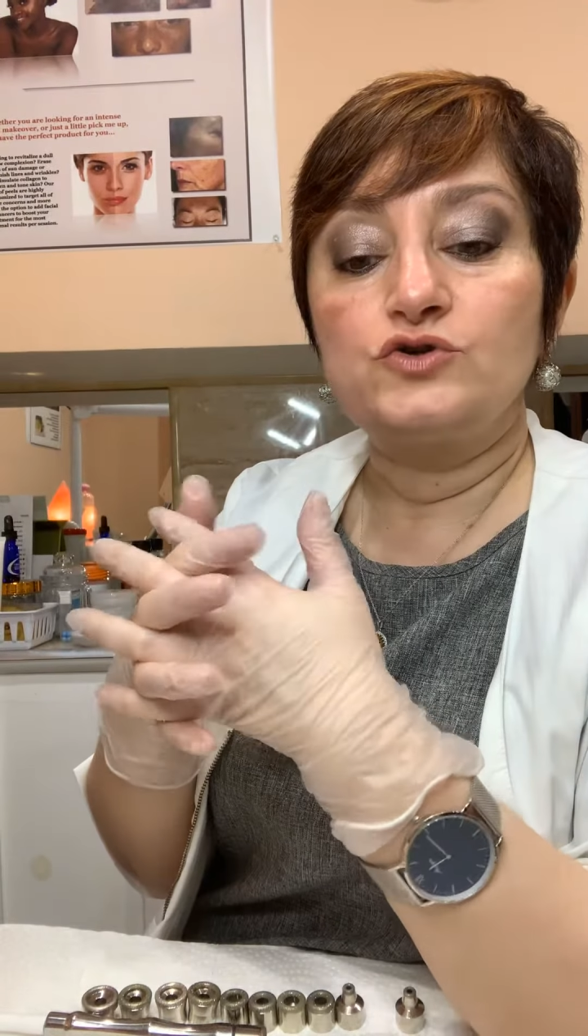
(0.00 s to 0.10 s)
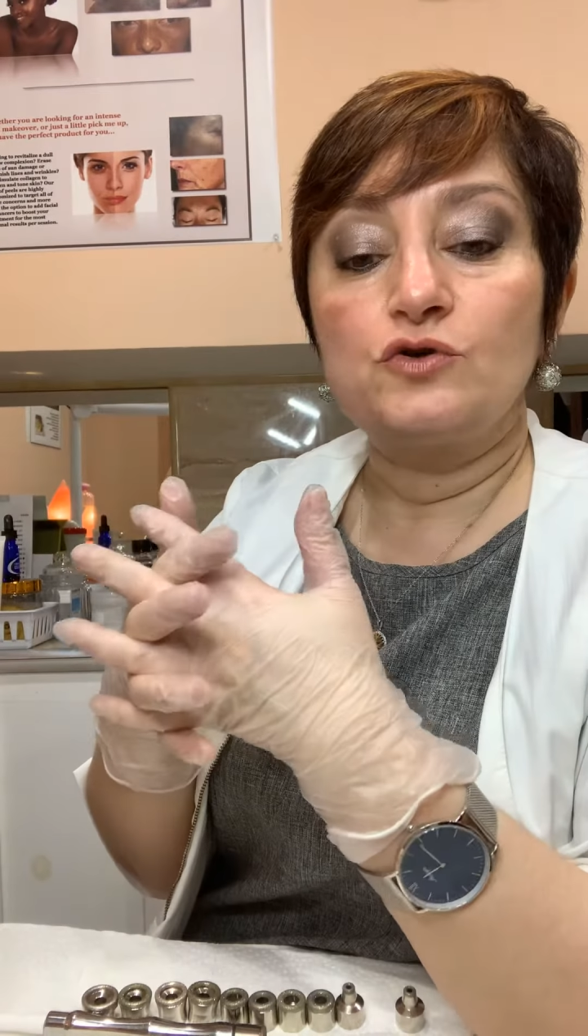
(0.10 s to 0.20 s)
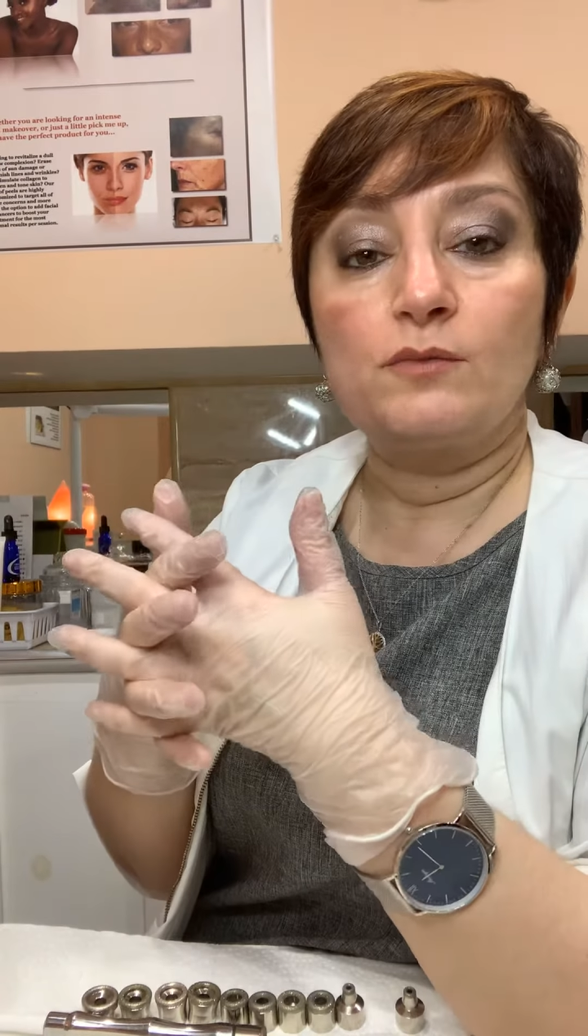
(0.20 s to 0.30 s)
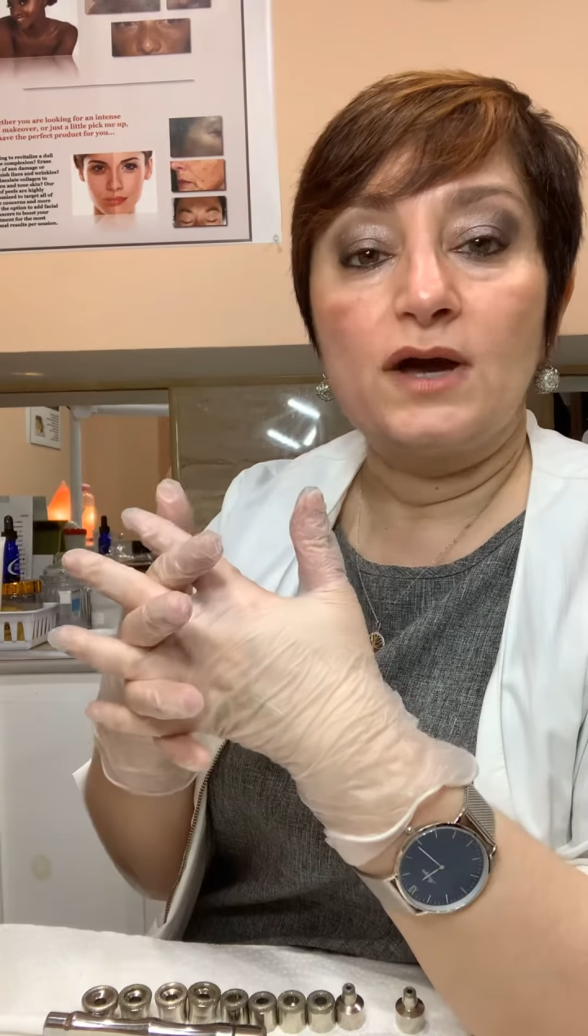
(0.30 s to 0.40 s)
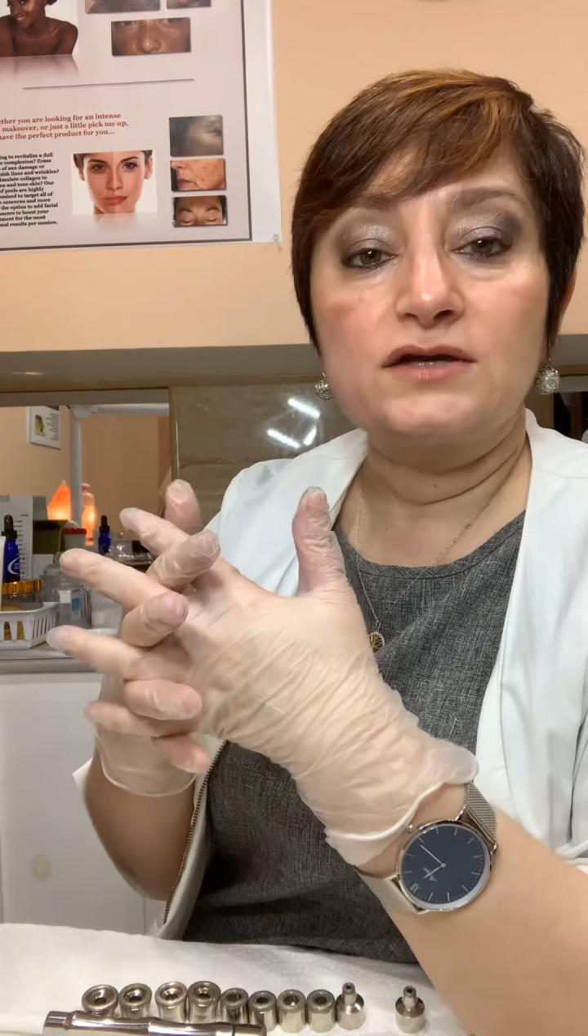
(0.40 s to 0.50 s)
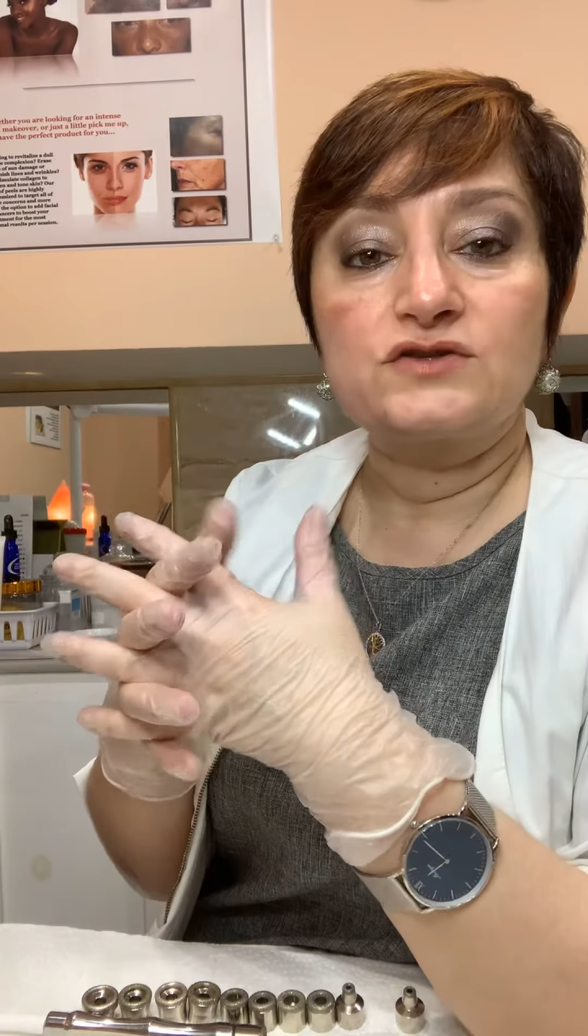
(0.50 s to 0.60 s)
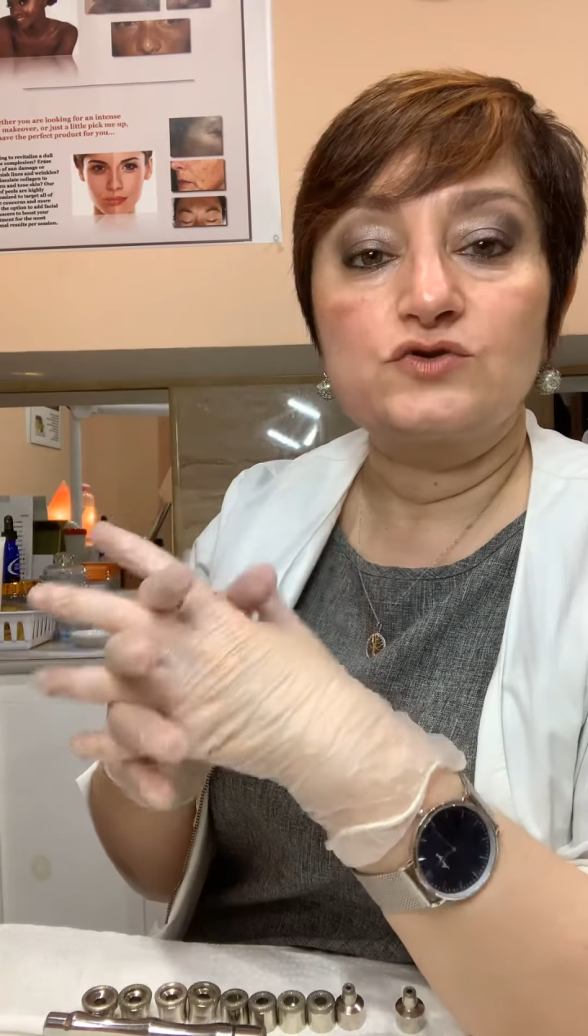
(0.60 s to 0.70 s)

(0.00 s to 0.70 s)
do a mask.